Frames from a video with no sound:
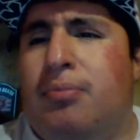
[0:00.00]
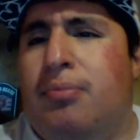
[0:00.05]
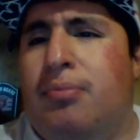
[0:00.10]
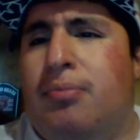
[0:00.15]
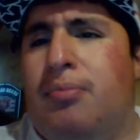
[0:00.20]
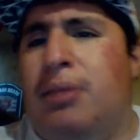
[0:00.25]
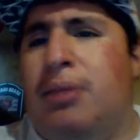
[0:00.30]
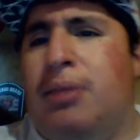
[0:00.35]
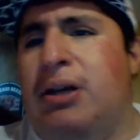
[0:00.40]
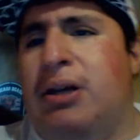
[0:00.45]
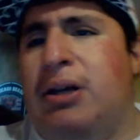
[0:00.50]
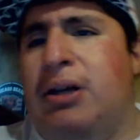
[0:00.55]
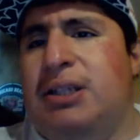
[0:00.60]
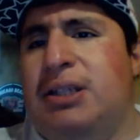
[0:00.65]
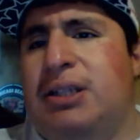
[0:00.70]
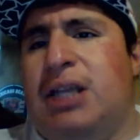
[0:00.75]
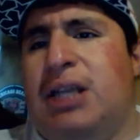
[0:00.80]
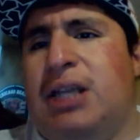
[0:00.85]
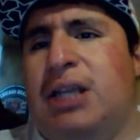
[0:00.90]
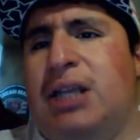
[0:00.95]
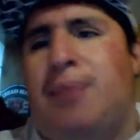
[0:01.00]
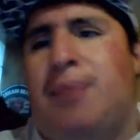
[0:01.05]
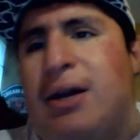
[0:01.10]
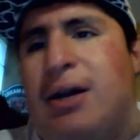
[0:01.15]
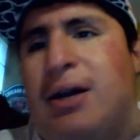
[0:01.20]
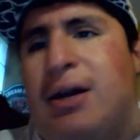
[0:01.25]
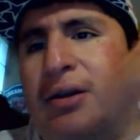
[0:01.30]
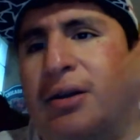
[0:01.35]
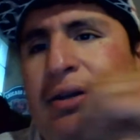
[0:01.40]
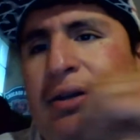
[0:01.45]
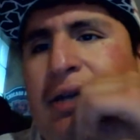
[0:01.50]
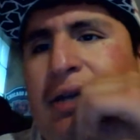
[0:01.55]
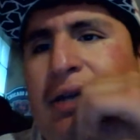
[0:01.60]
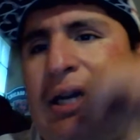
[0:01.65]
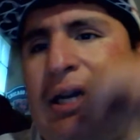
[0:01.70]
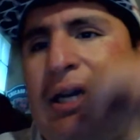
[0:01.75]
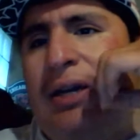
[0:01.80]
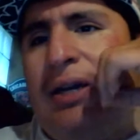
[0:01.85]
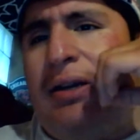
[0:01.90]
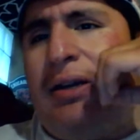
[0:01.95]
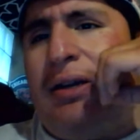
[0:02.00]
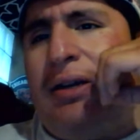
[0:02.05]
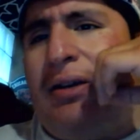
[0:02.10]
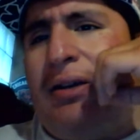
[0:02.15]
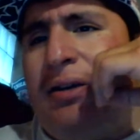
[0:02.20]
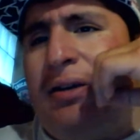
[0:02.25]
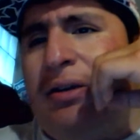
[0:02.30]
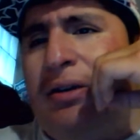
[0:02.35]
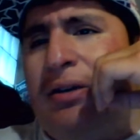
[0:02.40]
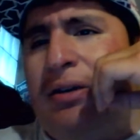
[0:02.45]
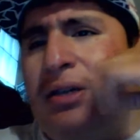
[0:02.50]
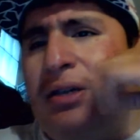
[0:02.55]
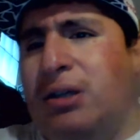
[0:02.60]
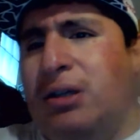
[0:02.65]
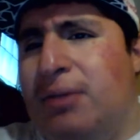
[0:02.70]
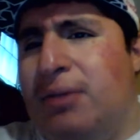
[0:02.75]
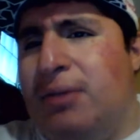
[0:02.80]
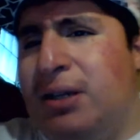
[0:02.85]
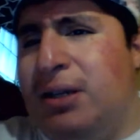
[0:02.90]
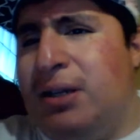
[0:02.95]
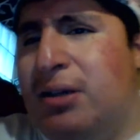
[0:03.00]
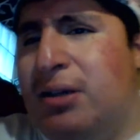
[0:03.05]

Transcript: because it's better. You know what I mean?